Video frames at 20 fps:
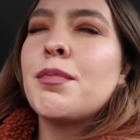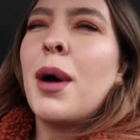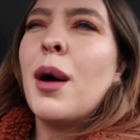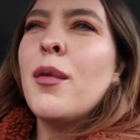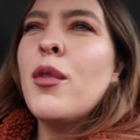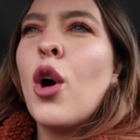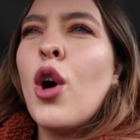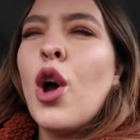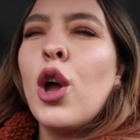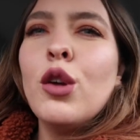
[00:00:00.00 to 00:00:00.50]
but
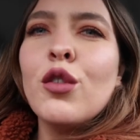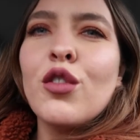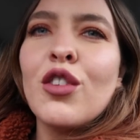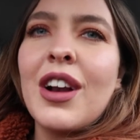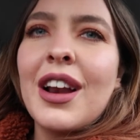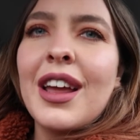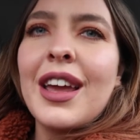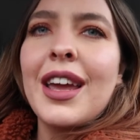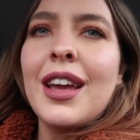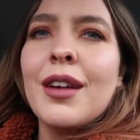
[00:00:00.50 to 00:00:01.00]
I'm not
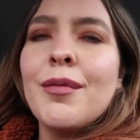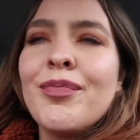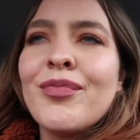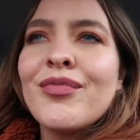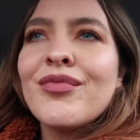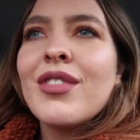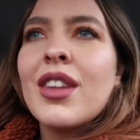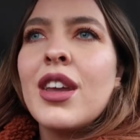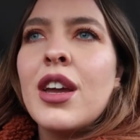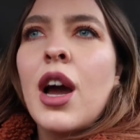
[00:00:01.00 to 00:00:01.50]

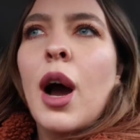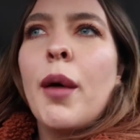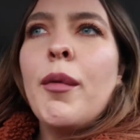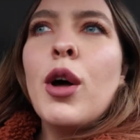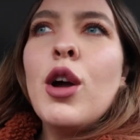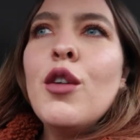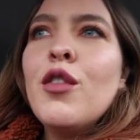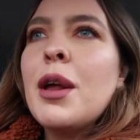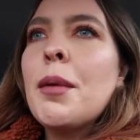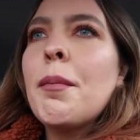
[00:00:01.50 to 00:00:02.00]

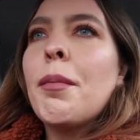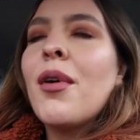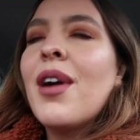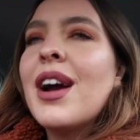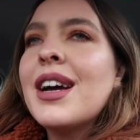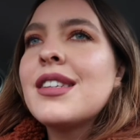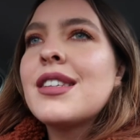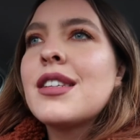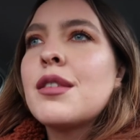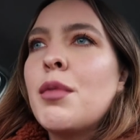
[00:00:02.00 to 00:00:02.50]
overly
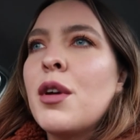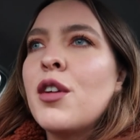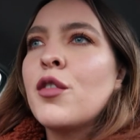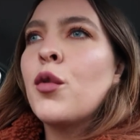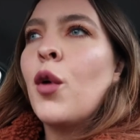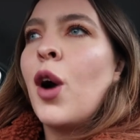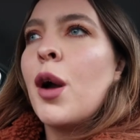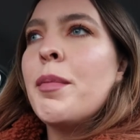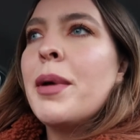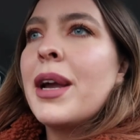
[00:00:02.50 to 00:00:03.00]
impressed
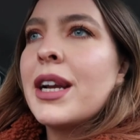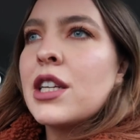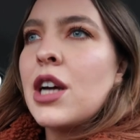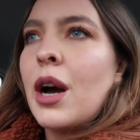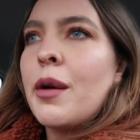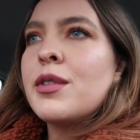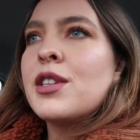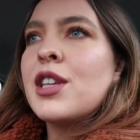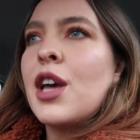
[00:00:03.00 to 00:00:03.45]
with what I picked up.